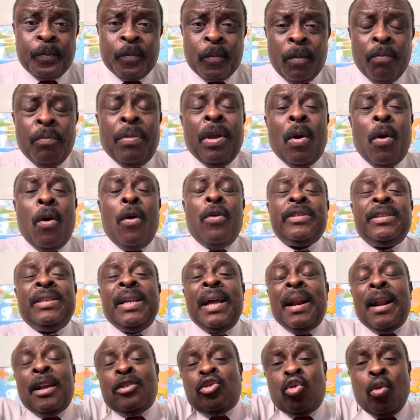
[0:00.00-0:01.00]
because
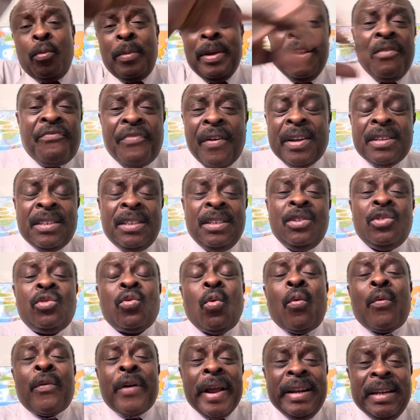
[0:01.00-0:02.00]
there are so many factions
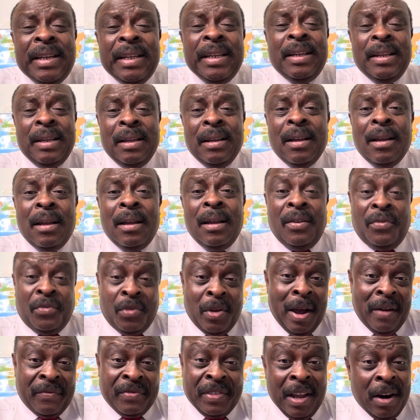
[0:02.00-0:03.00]
already. If
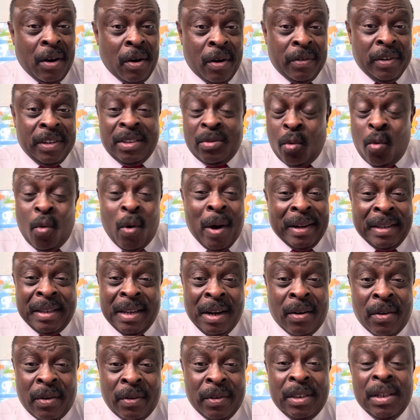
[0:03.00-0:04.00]
you have terrorists, who are
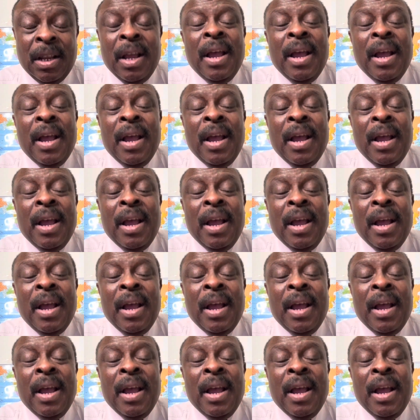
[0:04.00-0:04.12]
terrorists?